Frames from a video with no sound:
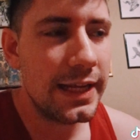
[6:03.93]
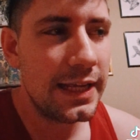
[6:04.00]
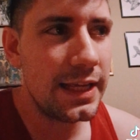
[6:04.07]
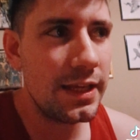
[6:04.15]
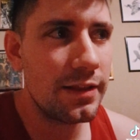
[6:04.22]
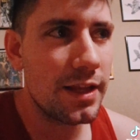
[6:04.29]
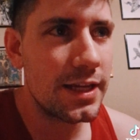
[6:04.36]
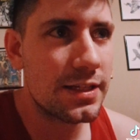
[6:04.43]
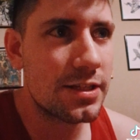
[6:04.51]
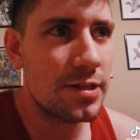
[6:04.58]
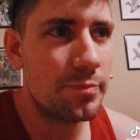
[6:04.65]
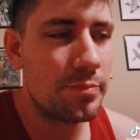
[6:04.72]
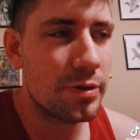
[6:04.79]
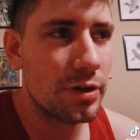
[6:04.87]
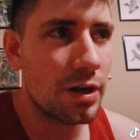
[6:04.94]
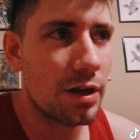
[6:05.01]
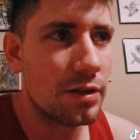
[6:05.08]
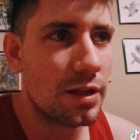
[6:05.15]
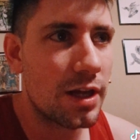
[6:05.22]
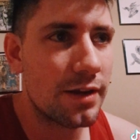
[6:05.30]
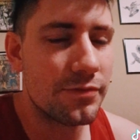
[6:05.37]
He likes to put a
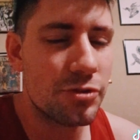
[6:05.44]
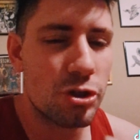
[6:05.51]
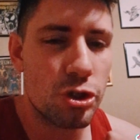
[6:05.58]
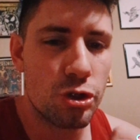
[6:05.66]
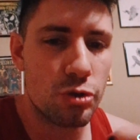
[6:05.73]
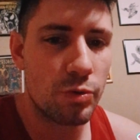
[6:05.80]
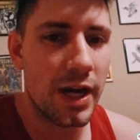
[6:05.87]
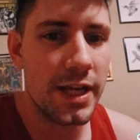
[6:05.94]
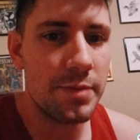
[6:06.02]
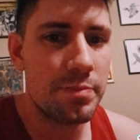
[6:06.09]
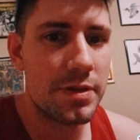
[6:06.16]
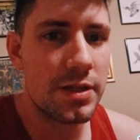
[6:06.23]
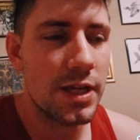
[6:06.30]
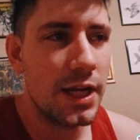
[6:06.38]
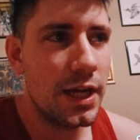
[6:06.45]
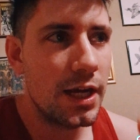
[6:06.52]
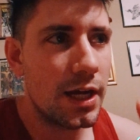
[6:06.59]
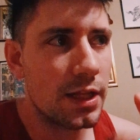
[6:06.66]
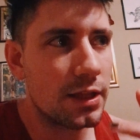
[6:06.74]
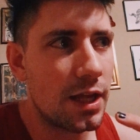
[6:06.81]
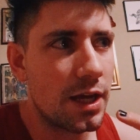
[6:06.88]
lot of stripes,
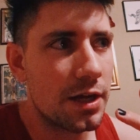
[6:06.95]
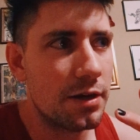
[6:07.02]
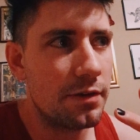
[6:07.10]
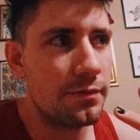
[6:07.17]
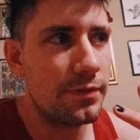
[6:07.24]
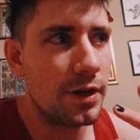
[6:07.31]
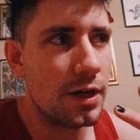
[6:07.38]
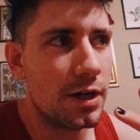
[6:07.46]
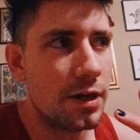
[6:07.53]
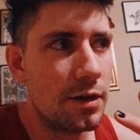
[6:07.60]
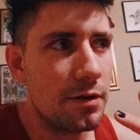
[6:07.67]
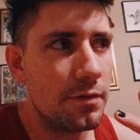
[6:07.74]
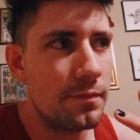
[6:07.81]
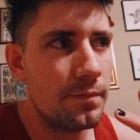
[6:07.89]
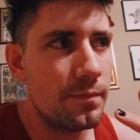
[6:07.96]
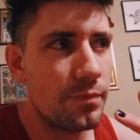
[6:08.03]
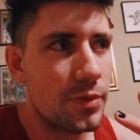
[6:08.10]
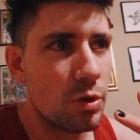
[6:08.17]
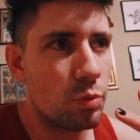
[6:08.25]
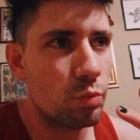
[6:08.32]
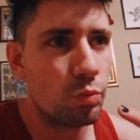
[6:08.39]
a lot of uh,
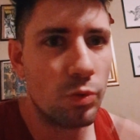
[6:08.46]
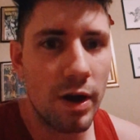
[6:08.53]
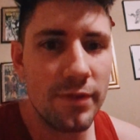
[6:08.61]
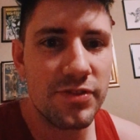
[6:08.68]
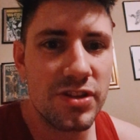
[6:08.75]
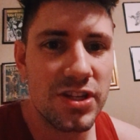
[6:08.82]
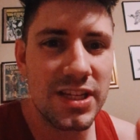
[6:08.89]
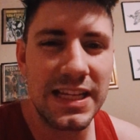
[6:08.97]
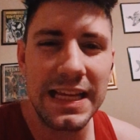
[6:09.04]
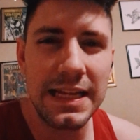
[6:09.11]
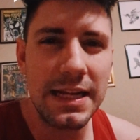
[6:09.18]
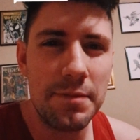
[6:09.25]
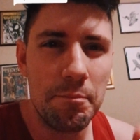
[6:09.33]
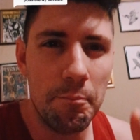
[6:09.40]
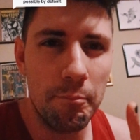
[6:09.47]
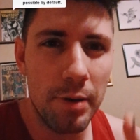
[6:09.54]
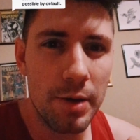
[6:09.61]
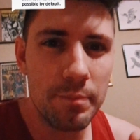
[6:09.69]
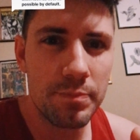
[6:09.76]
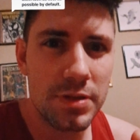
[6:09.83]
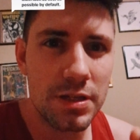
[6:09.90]
rough skin and
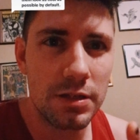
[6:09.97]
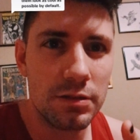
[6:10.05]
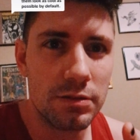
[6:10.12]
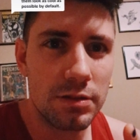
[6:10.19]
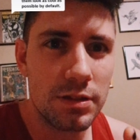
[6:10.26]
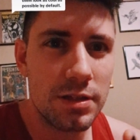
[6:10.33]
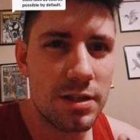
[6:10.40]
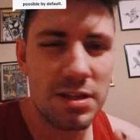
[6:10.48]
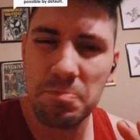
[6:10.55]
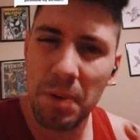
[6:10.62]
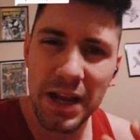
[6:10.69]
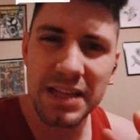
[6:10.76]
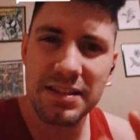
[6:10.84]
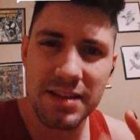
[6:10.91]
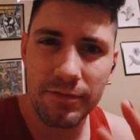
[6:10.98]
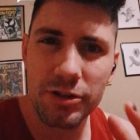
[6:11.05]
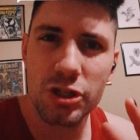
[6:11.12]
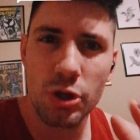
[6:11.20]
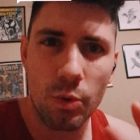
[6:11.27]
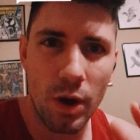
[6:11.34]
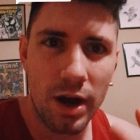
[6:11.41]
bumps and spikes every
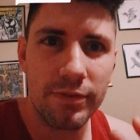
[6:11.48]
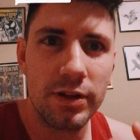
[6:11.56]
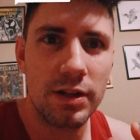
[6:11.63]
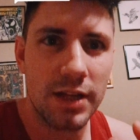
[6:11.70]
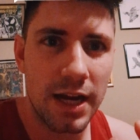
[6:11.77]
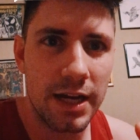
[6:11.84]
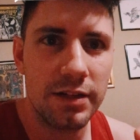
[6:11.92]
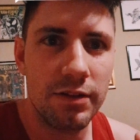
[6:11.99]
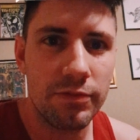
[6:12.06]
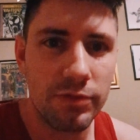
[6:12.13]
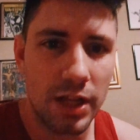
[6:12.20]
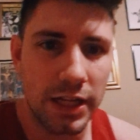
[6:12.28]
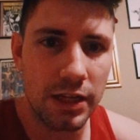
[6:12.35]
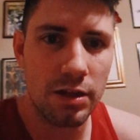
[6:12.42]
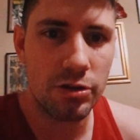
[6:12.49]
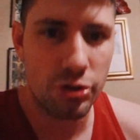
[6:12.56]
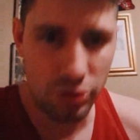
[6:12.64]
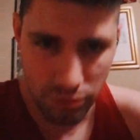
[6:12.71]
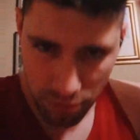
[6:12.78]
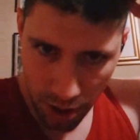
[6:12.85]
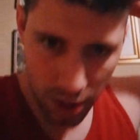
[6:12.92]
so often, kind of like
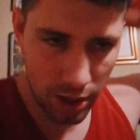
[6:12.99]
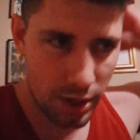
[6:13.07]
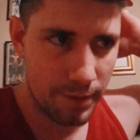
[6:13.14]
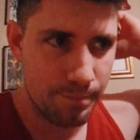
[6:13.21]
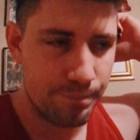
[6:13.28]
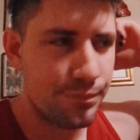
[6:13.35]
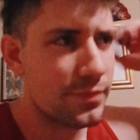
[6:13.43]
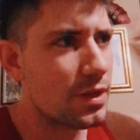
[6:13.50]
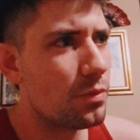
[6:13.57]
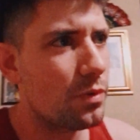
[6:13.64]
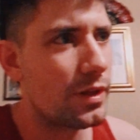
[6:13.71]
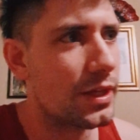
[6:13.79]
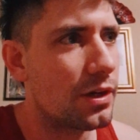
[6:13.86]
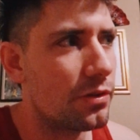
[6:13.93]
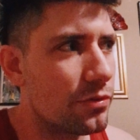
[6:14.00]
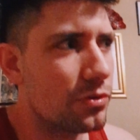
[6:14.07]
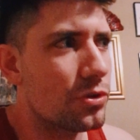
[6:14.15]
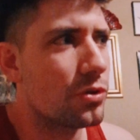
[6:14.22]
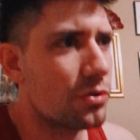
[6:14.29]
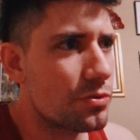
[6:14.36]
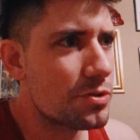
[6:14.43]
uh, what are they called?
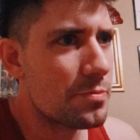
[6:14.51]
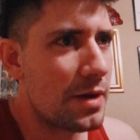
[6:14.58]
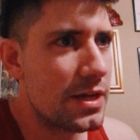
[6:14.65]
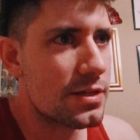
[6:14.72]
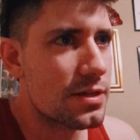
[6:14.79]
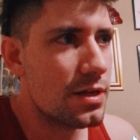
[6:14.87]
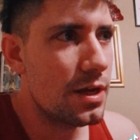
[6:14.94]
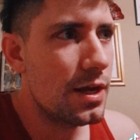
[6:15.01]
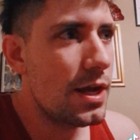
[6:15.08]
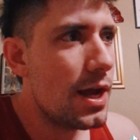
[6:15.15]
Dermal spikes?